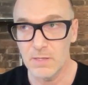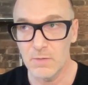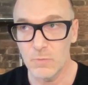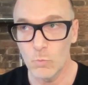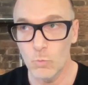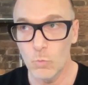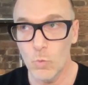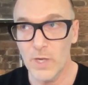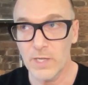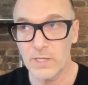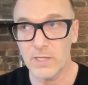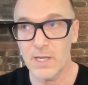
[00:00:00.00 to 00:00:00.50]

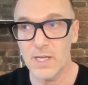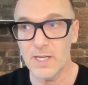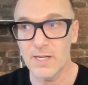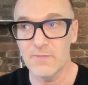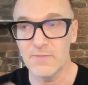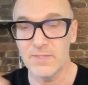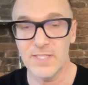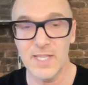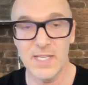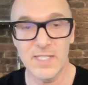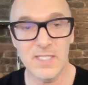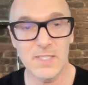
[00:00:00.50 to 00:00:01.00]
what kind of
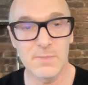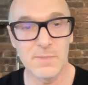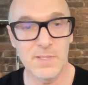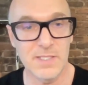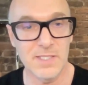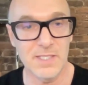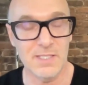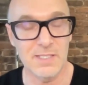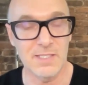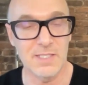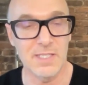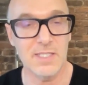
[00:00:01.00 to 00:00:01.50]
sentiment is
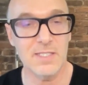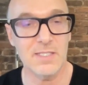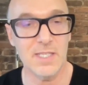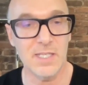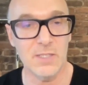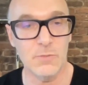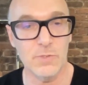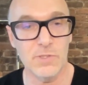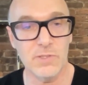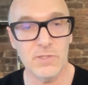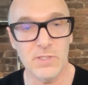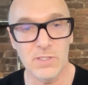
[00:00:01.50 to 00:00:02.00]

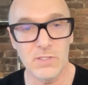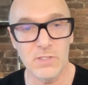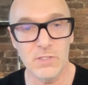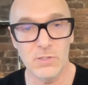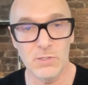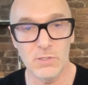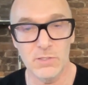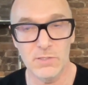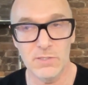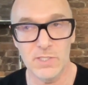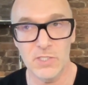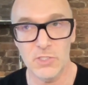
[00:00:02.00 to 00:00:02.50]
existing within
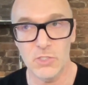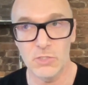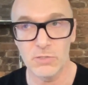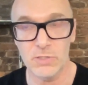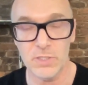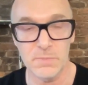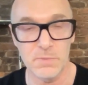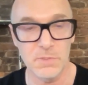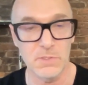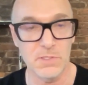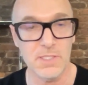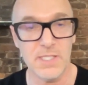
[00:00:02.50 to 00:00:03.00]
your digital
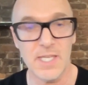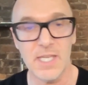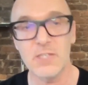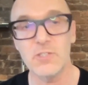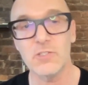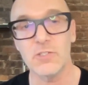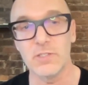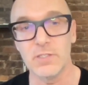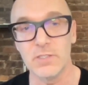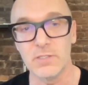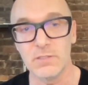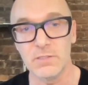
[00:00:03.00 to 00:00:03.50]

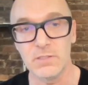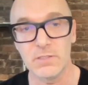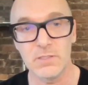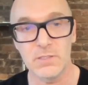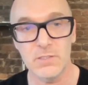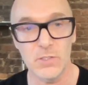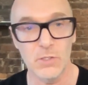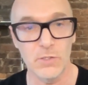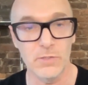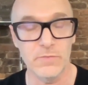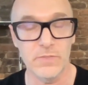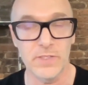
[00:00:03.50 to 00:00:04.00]
communications
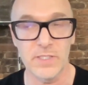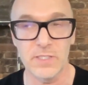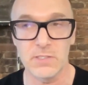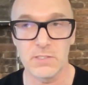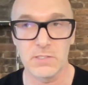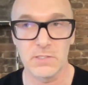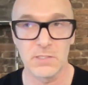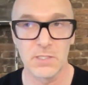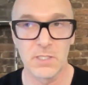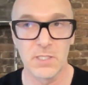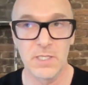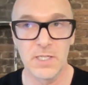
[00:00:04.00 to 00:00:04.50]
so if
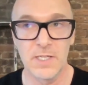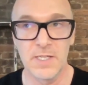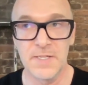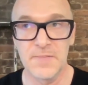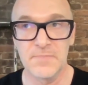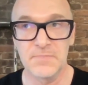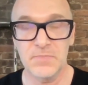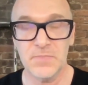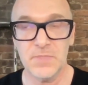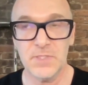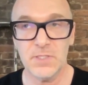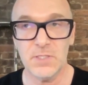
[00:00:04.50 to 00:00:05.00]
it's
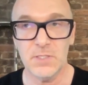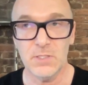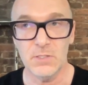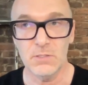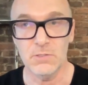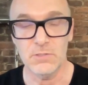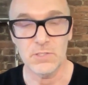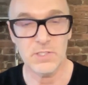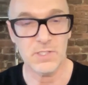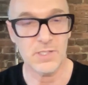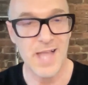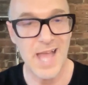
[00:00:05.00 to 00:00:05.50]

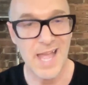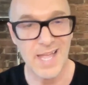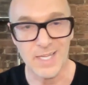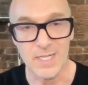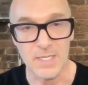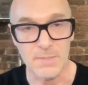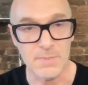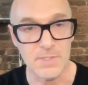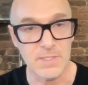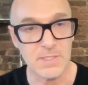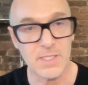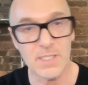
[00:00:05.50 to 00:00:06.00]
your Slack
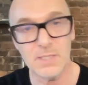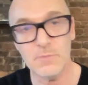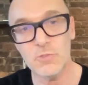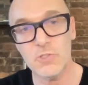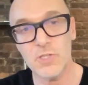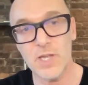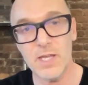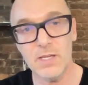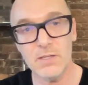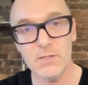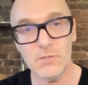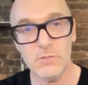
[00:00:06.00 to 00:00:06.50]
and MS team
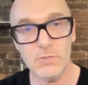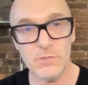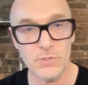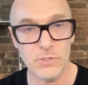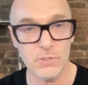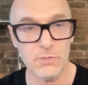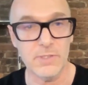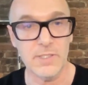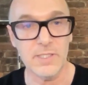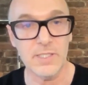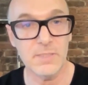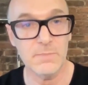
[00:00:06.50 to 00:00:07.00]
channels
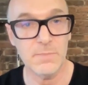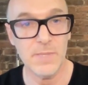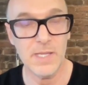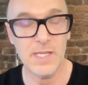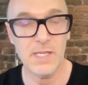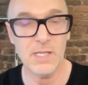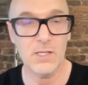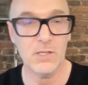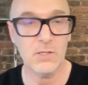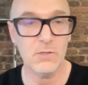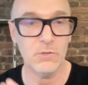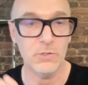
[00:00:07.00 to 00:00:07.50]
or
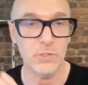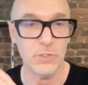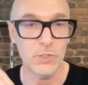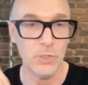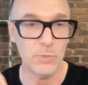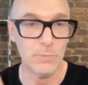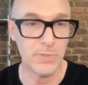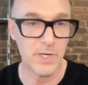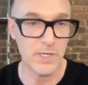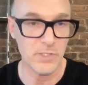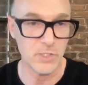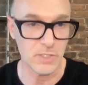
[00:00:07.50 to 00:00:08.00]
email or your
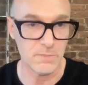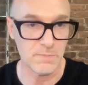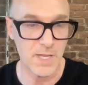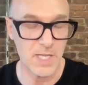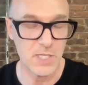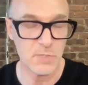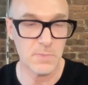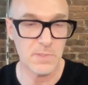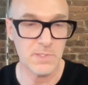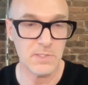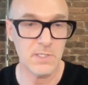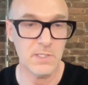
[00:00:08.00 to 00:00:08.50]
project
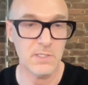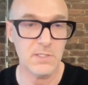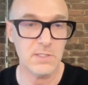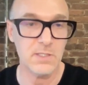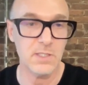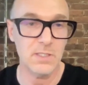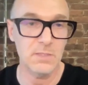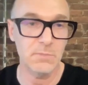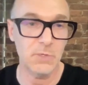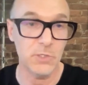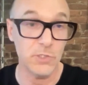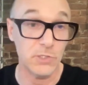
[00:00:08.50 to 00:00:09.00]
management
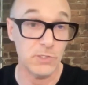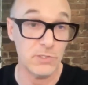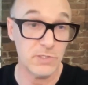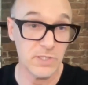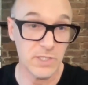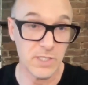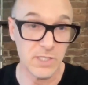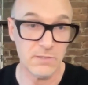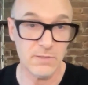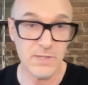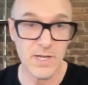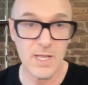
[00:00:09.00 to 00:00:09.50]
system or your
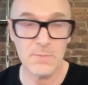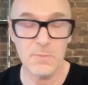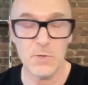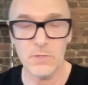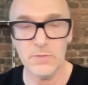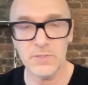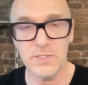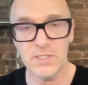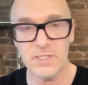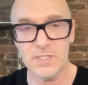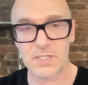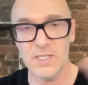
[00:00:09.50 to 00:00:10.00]
CRM, all
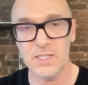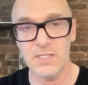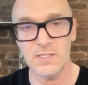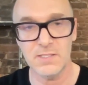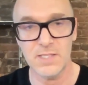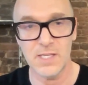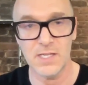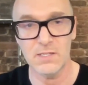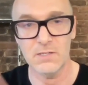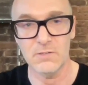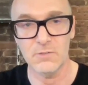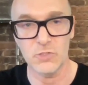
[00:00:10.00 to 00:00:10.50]
these things
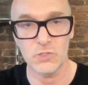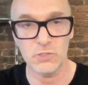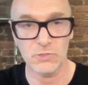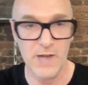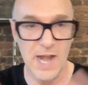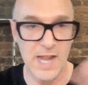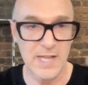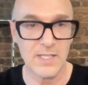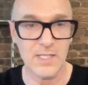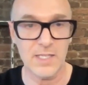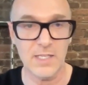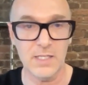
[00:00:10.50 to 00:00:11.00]
that are
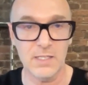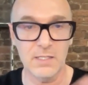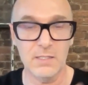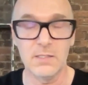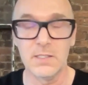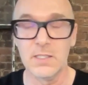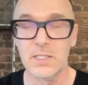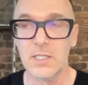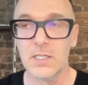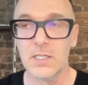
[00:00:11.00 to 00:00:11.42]
tracking